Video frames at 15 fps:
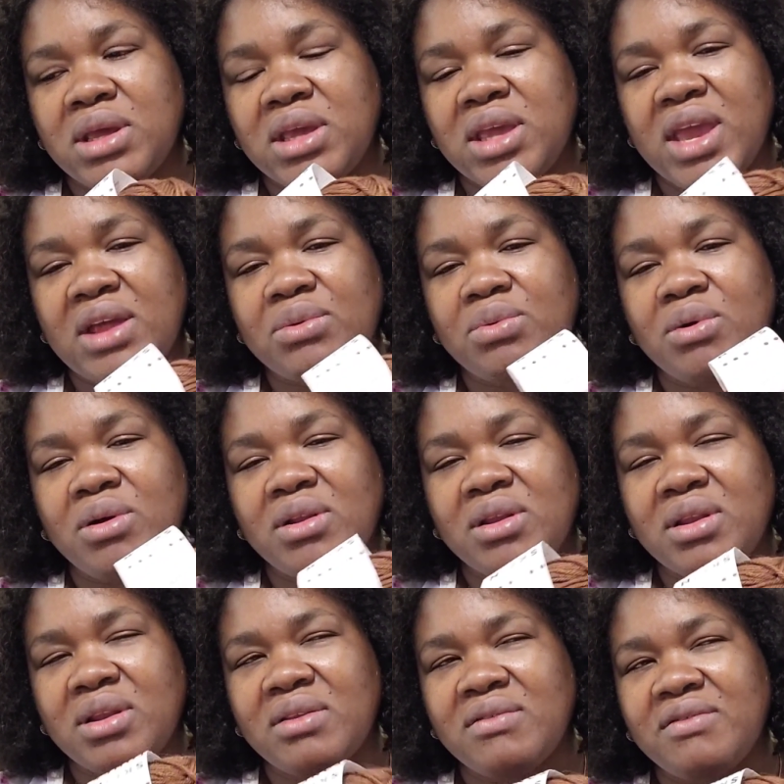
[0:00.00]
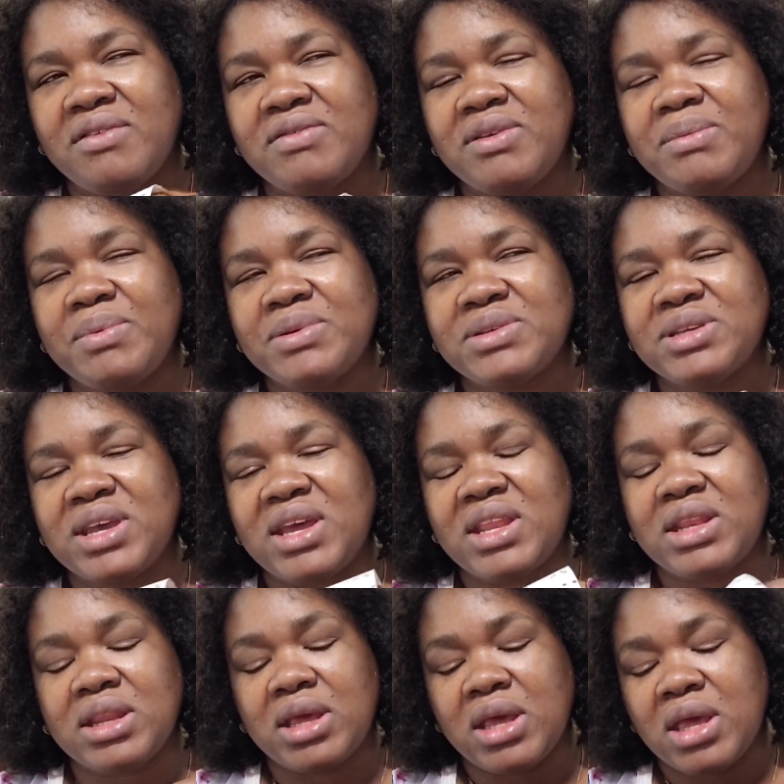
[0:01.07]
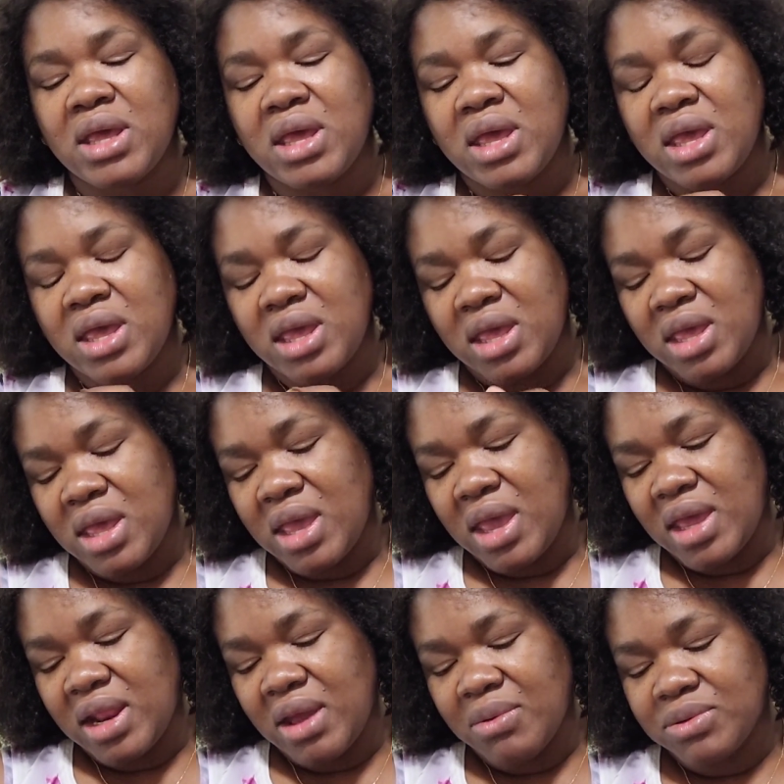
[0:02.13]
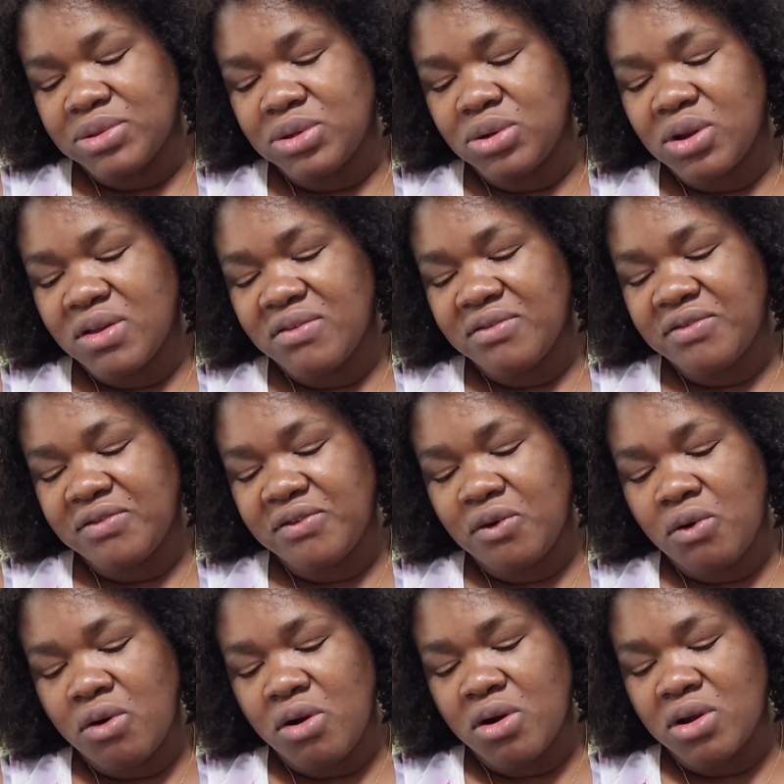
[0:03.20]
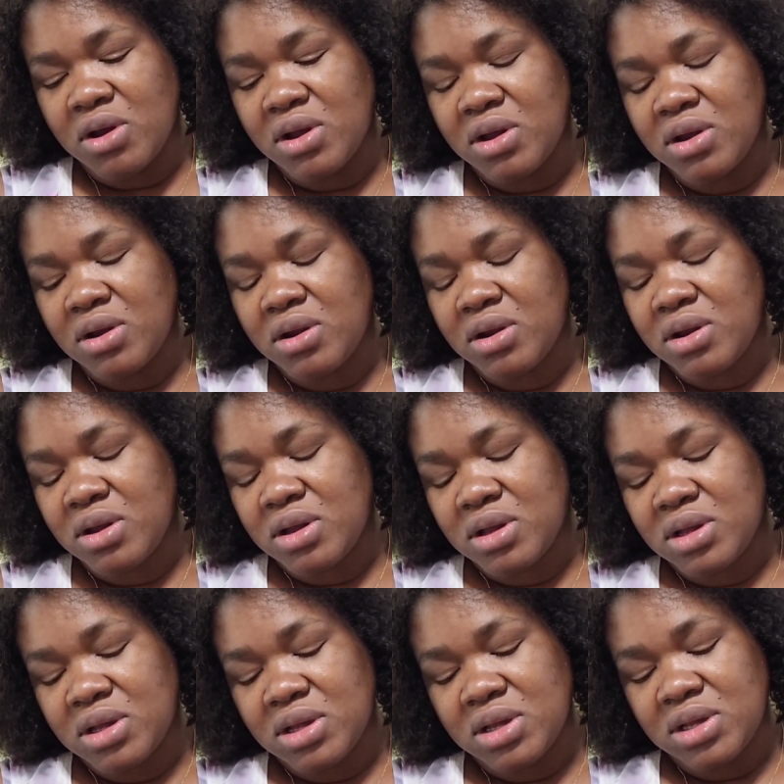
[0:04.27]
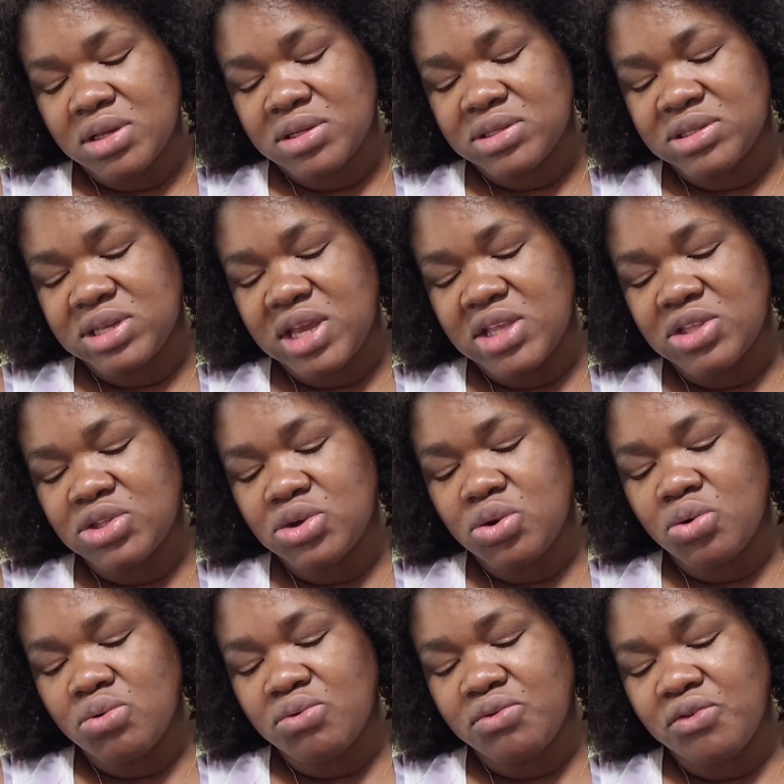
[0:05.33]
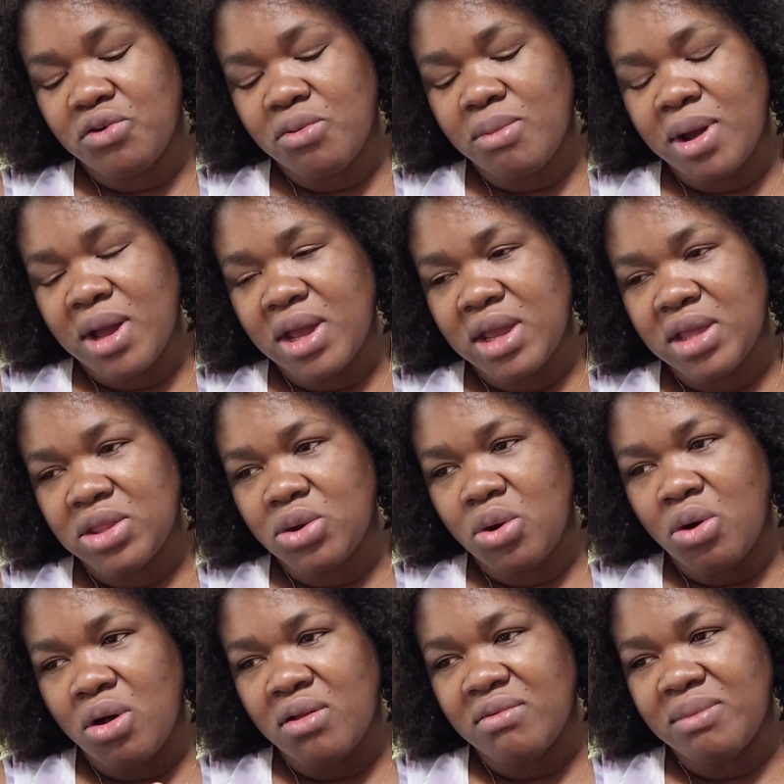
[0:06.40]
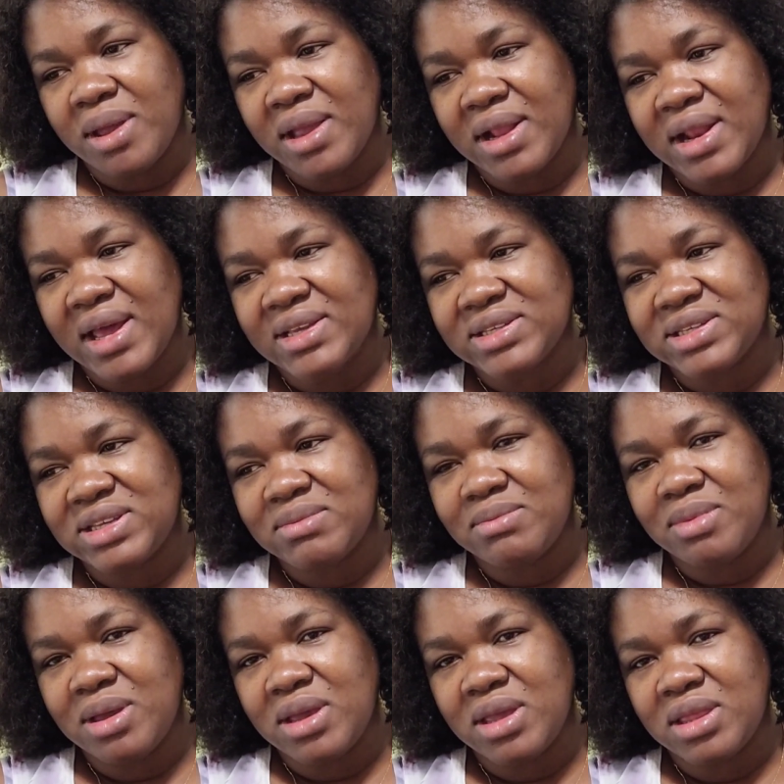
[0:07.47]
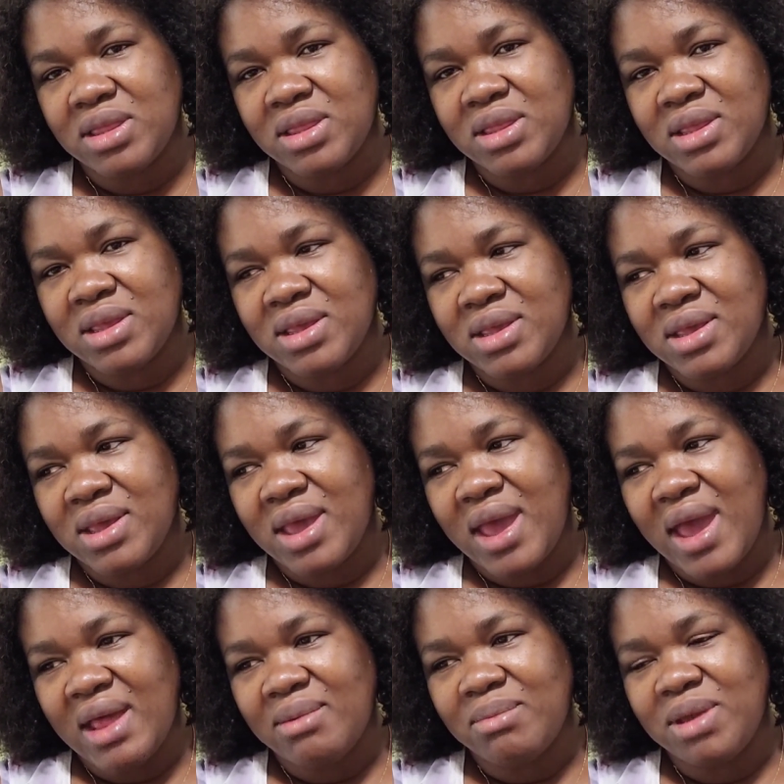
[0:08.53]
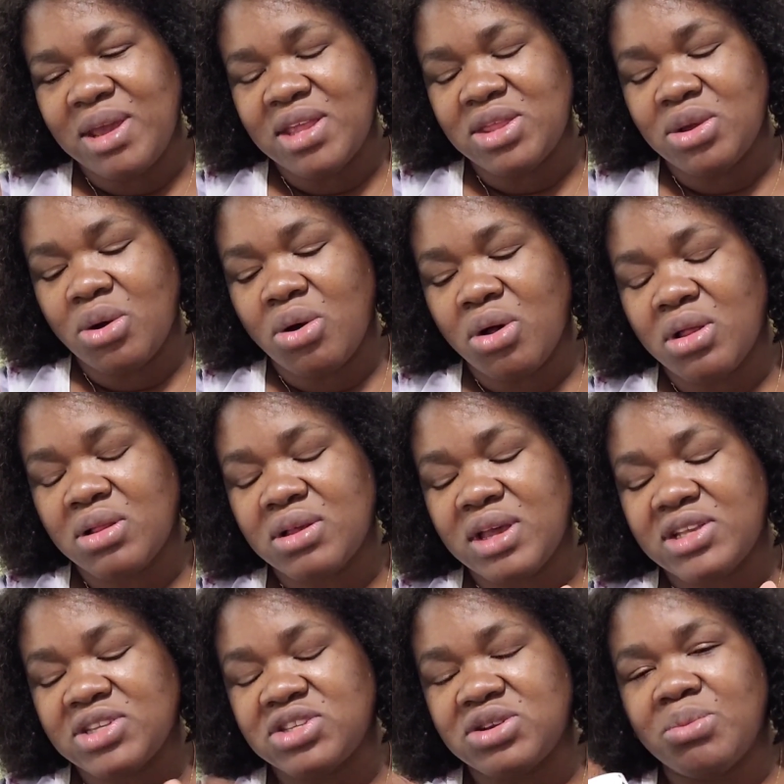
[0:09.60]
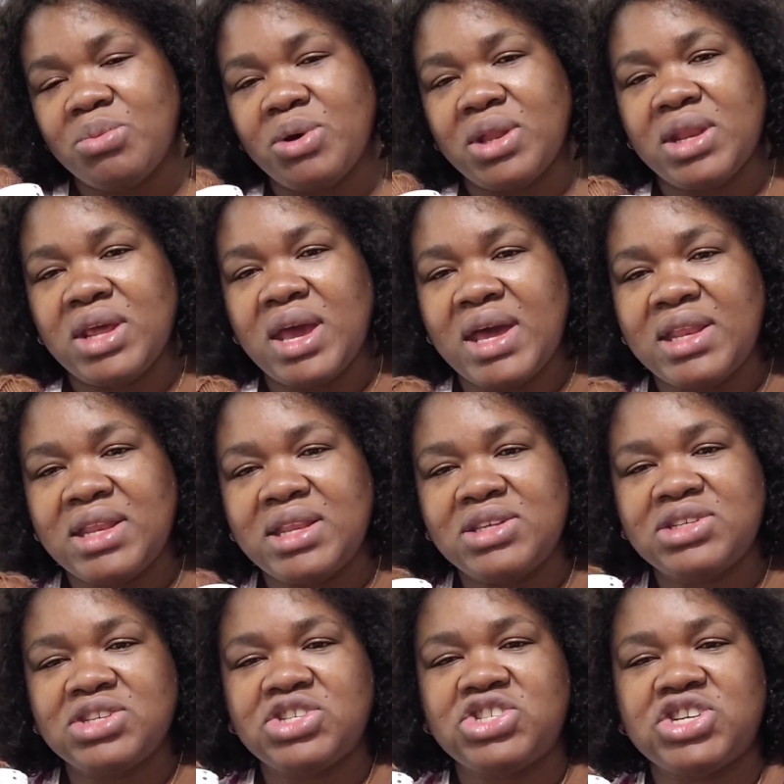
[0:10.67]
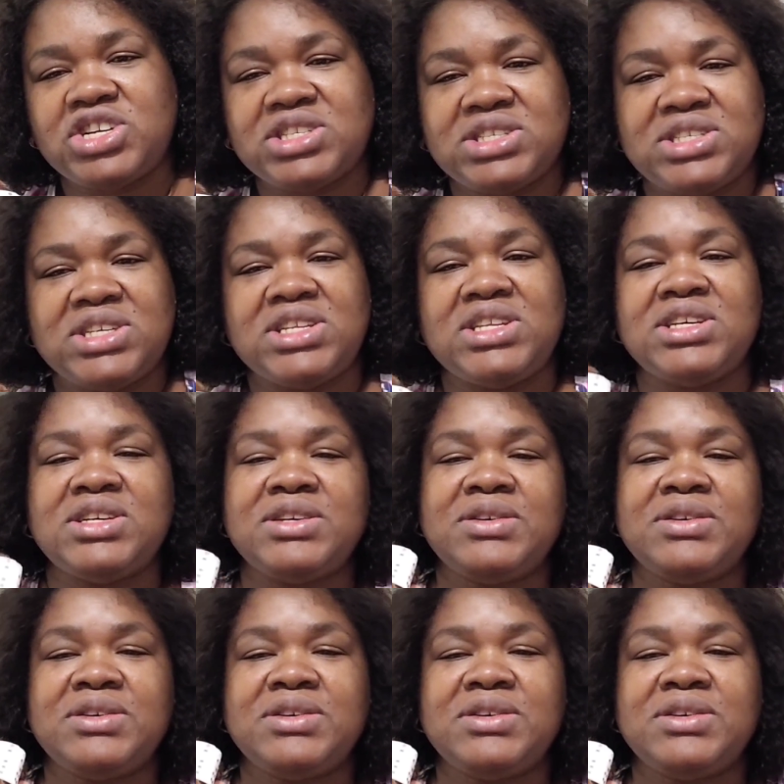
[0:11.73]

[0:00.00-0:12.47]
get one 50%, and I was looking for skin tone for my doll, my Clasihandmade handmade doll, and someone had suggested